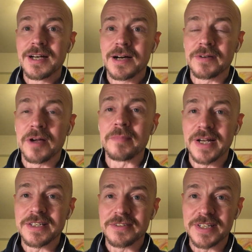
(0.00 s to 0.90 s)
I'm going
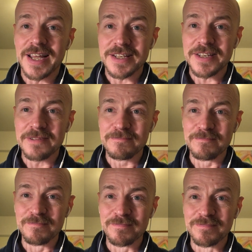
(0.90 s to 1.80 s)
back to the taxi.
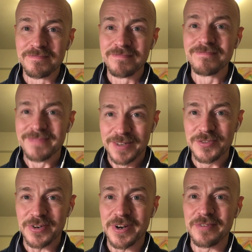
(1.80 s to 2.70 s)

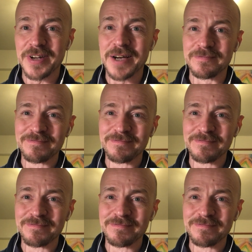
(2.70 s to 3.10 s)
Cheerio for now.